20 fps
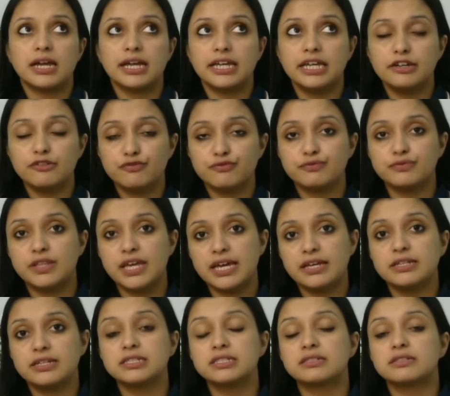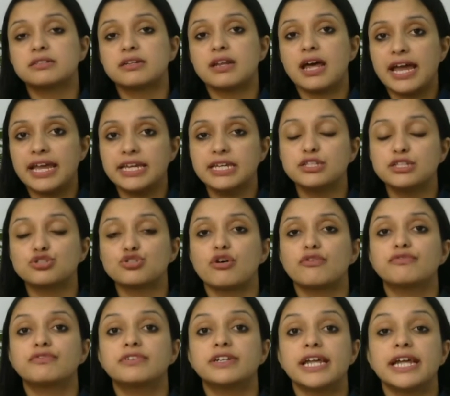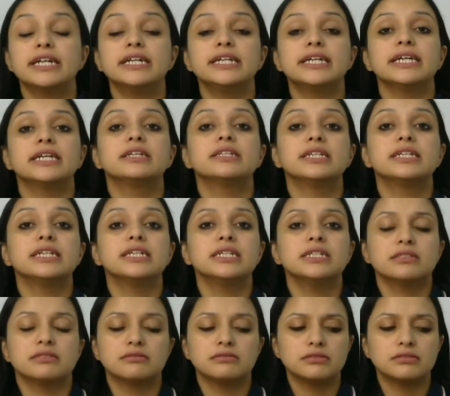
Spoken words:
if there is a rise of 10 degrees